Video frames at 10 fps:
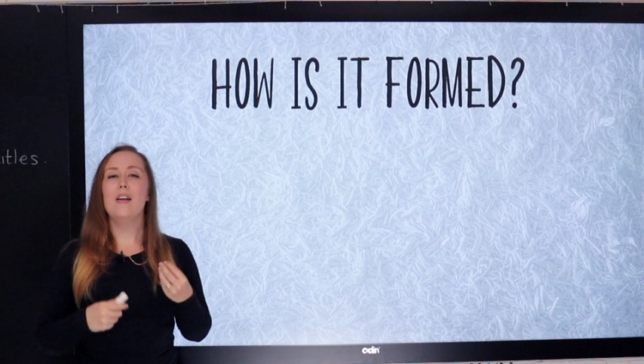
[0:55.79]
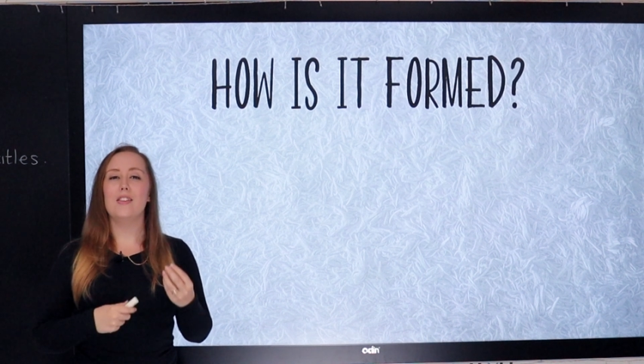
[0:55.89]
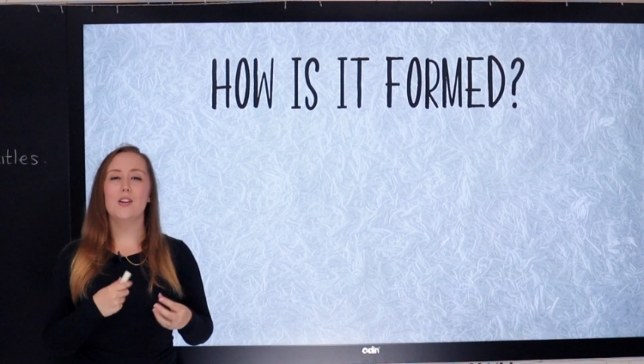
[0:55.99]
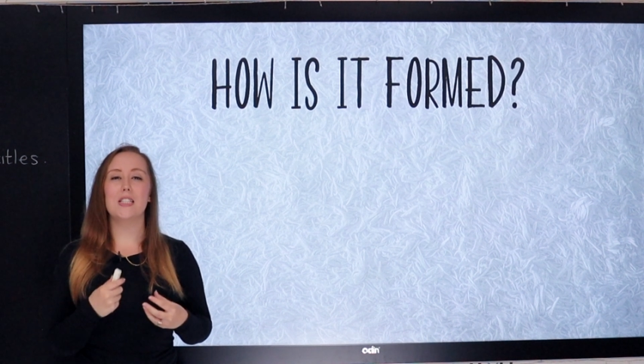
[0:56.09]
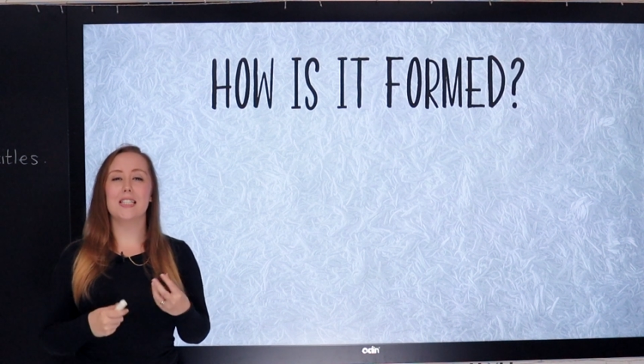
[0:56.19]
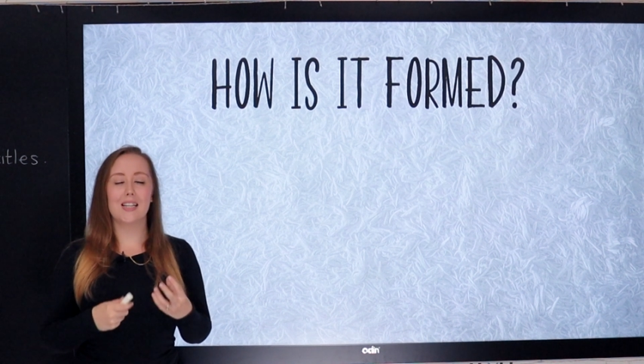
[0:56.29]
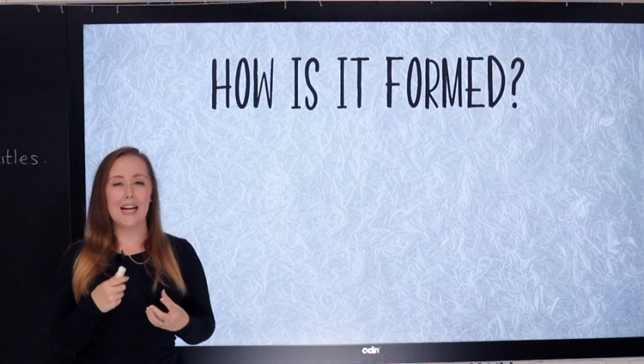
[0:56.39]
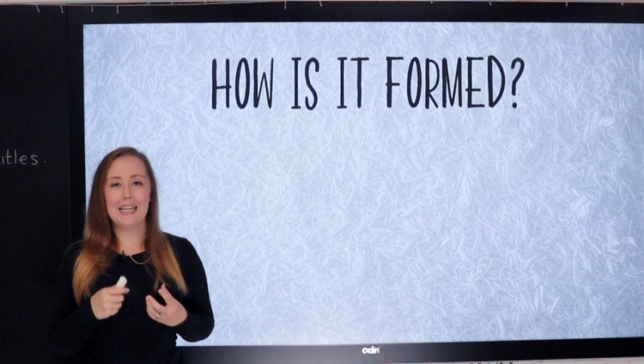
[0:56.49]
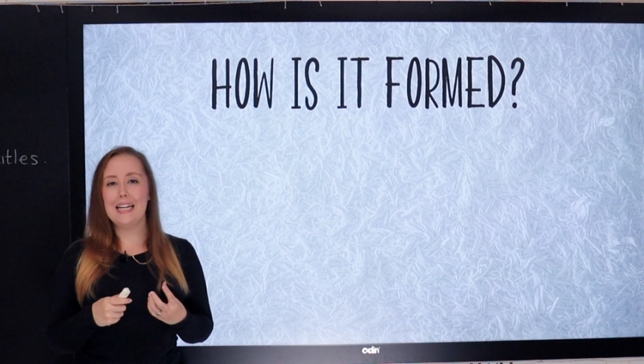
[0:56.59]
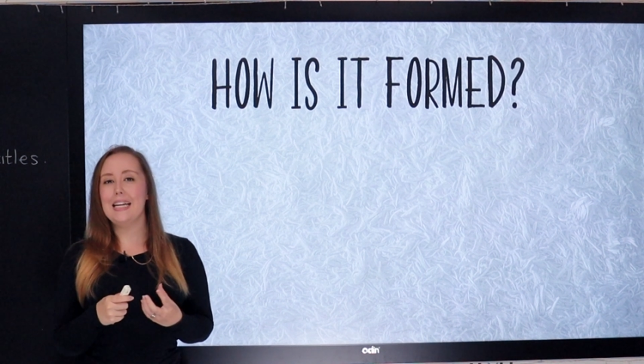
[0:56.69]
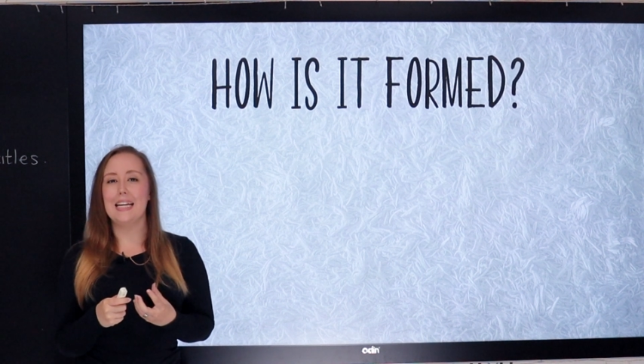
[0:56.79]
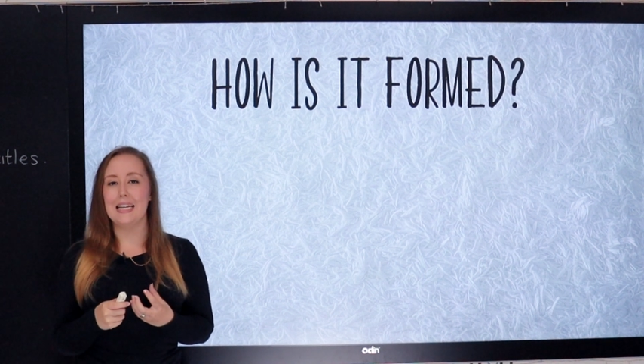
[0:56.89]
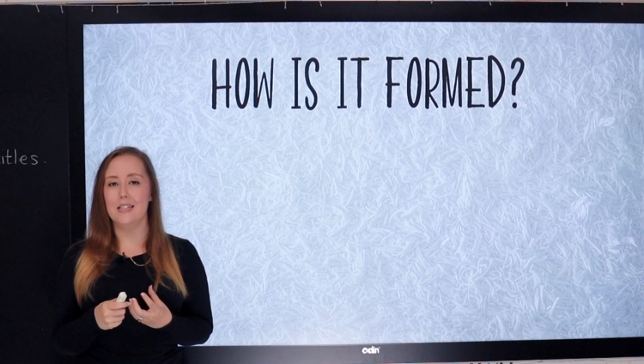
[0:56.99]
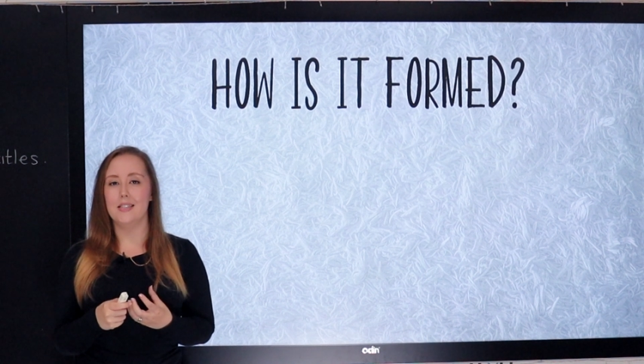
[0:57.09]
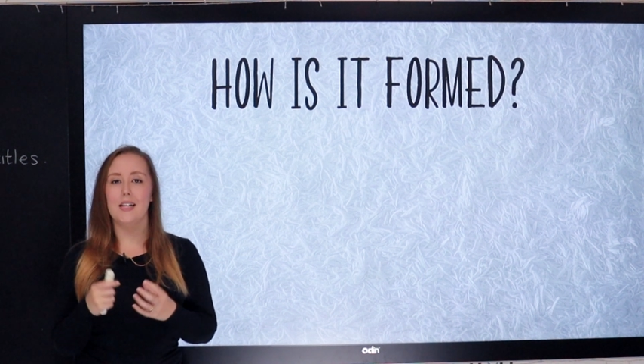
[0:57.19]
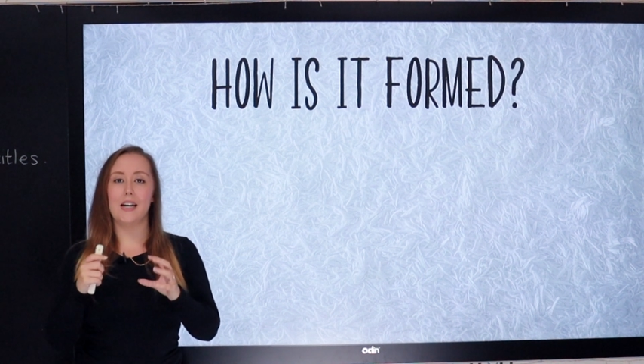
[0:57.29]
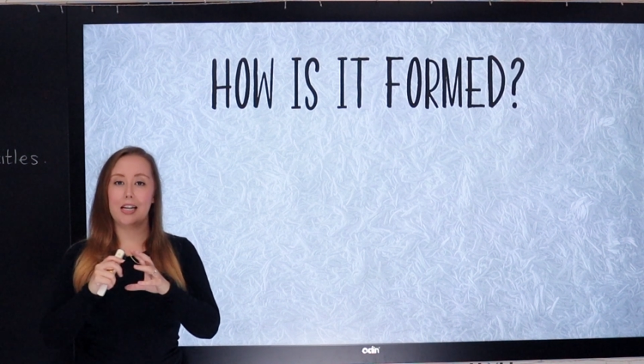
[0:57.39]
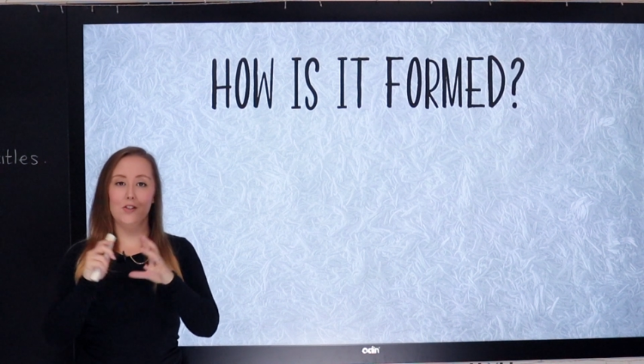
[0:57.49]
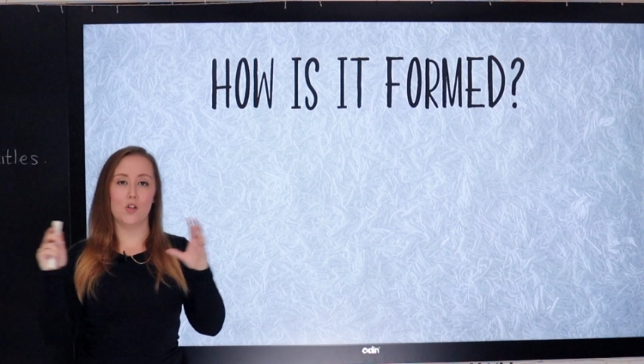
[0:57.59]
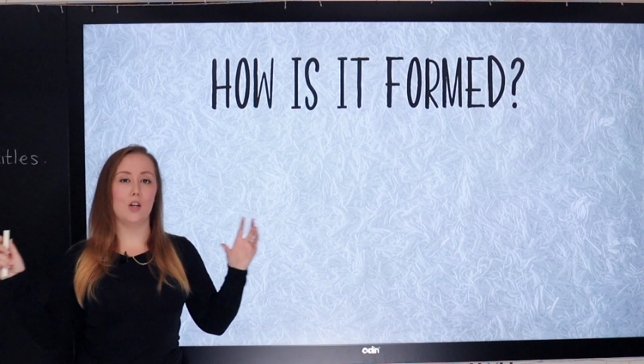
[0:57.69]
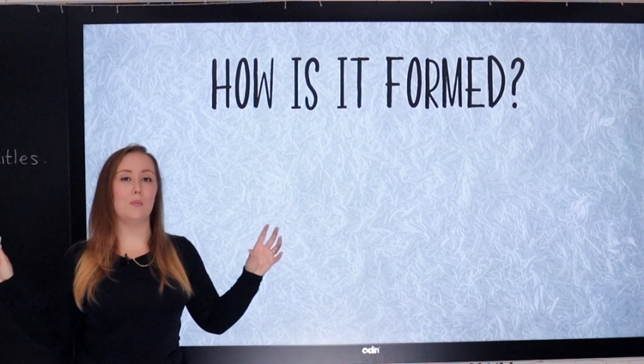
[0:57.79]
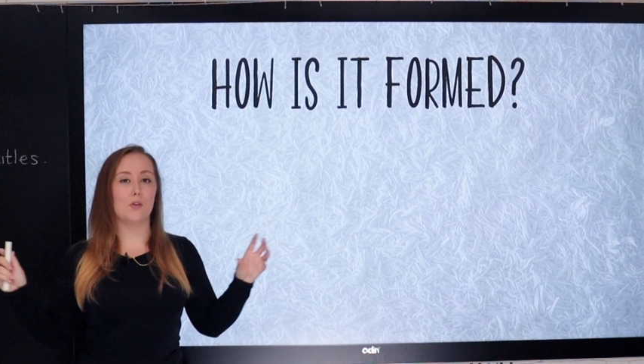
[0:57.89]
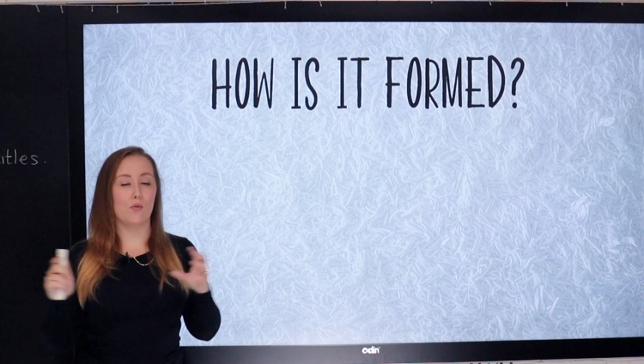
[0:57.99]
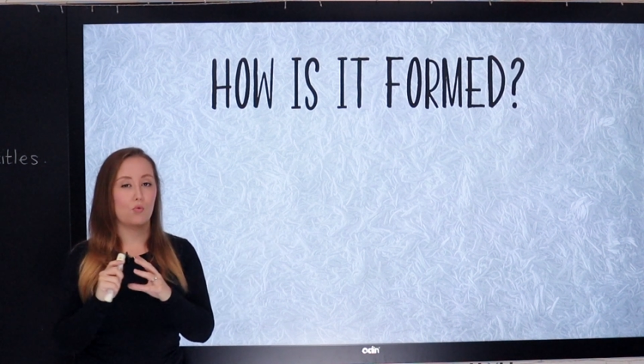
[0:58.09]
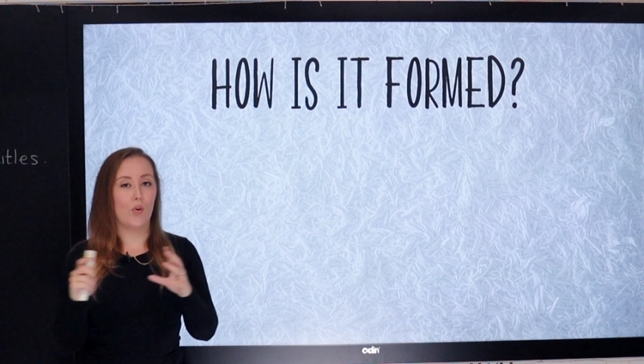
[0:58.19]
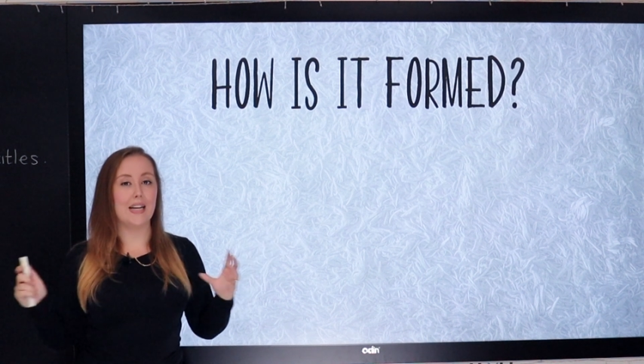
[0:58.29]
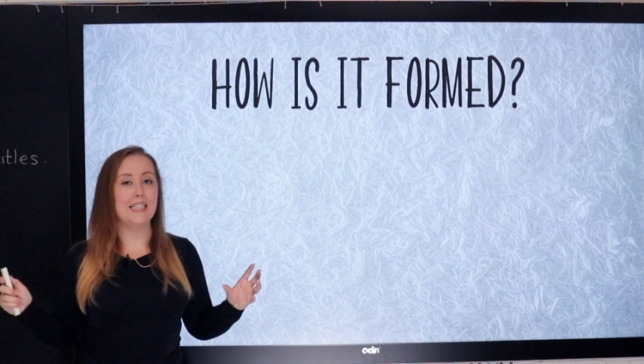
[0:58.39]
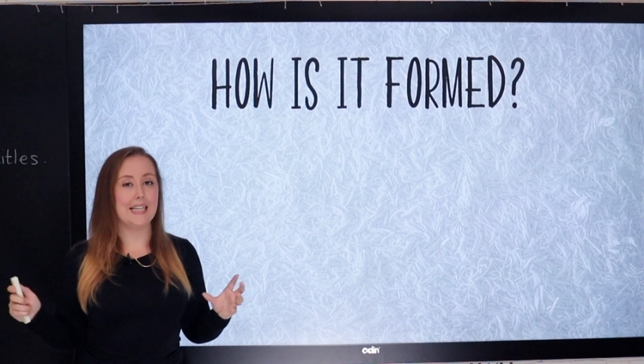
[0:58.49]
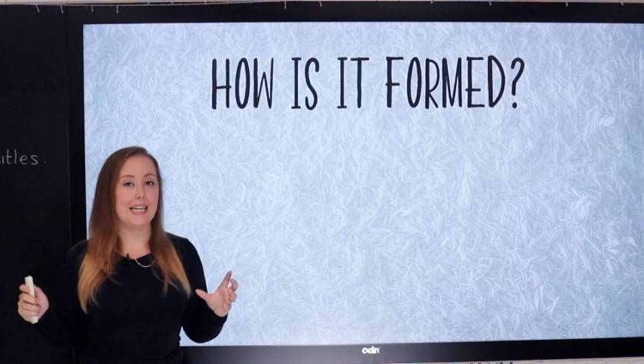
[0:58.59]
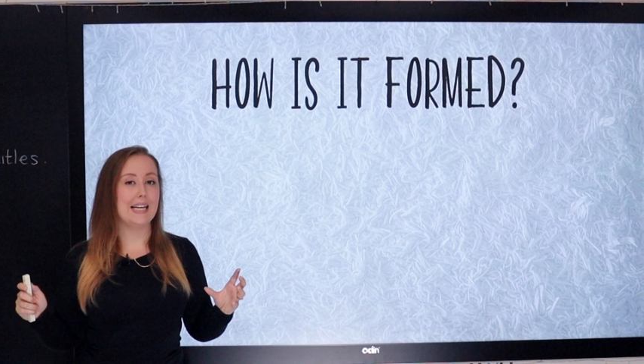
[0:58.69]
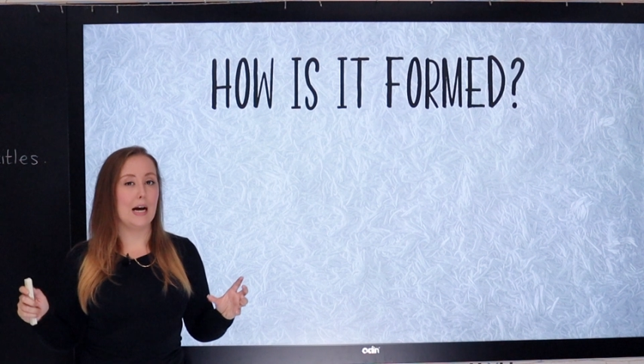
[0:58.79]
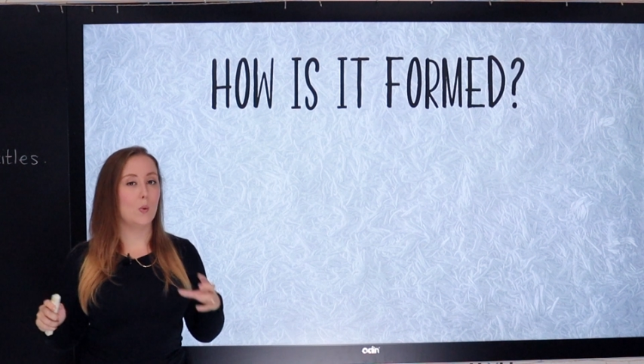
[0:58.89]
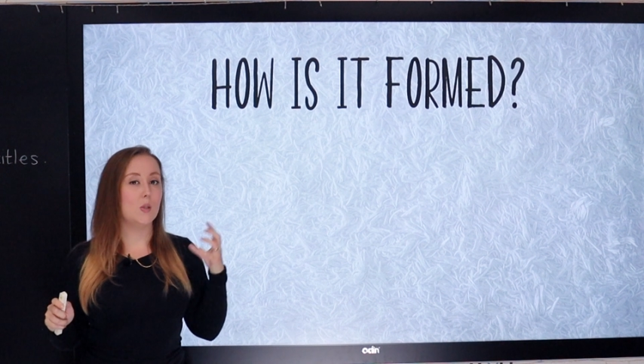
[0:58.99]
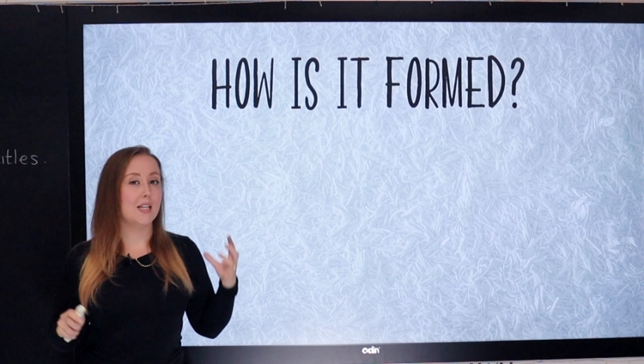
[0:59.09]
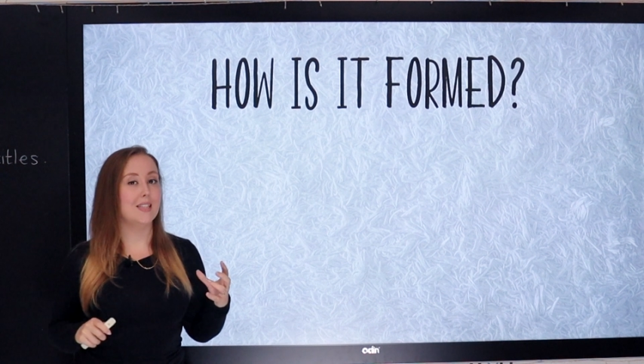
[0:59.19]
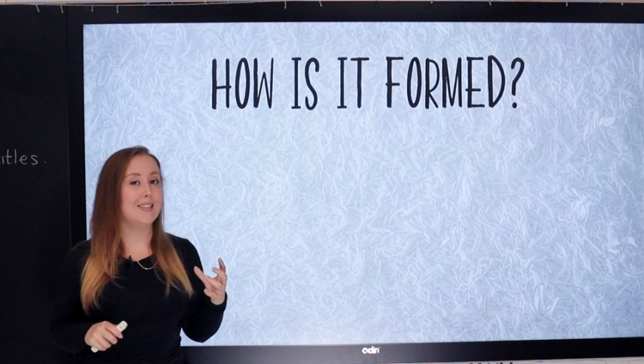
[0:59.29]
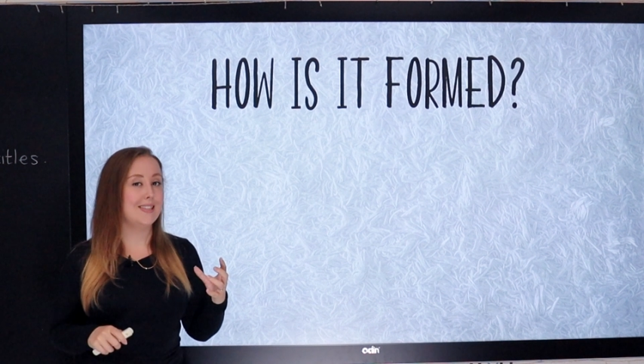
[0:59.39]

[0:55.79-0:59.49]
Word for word: they're slightly easier in terms of writing it out and